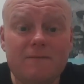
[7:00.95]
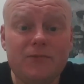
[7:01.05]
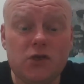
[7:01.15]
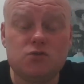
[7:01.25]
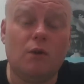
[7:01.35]

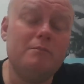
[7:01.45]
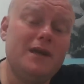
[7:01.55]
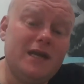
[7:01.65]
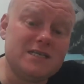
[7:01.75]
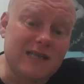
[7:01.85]
Because 1
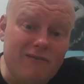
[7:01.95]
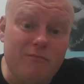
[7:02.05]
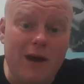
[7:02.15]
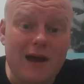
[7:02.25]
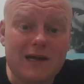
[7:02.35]
minute he's
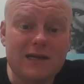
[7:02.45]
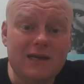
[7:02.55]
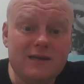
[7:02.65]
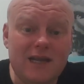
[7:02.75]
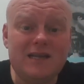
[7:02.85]
left back,
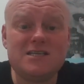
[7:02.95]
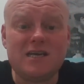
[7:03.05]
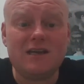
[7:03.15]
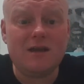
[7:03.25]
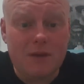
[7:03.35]
then he's
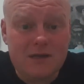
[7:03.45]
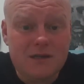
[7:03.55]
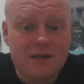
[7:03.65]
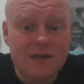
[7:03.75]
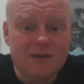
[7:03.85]
centre mid,
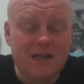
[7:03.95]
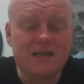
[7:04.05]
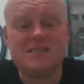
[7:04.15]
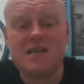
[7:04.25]
then he's